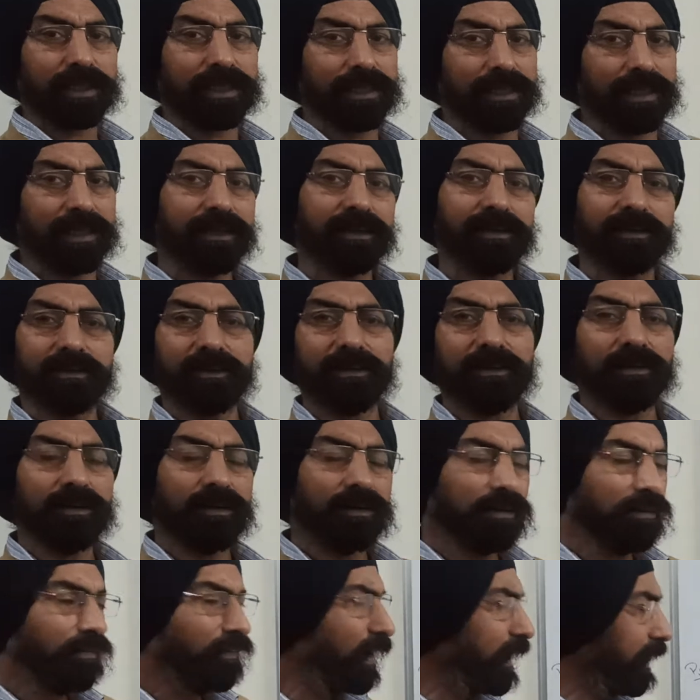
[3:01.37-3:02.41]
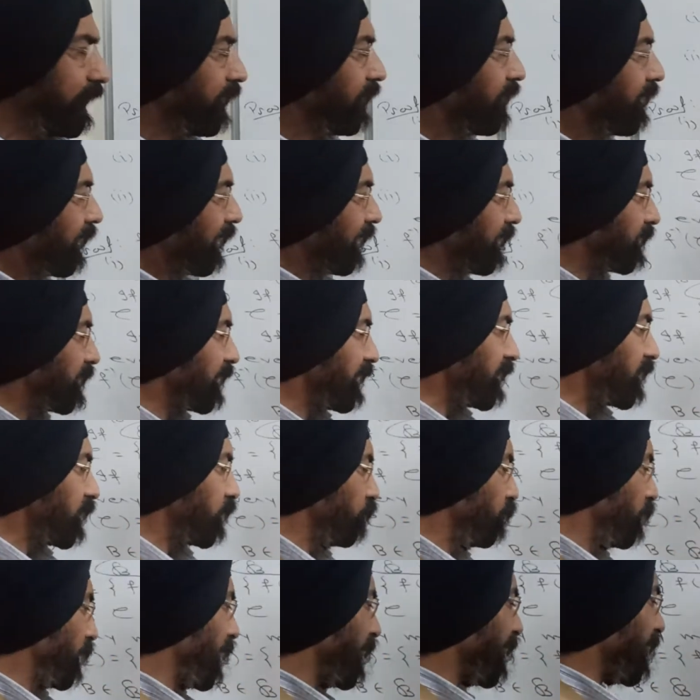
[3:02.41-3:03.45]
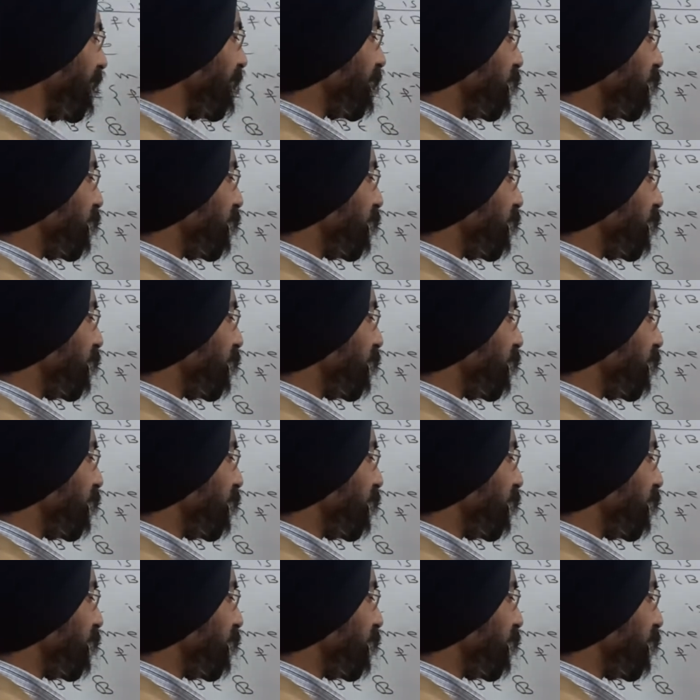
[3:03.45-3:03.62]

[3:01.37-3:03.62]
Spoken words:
contain phi. And since B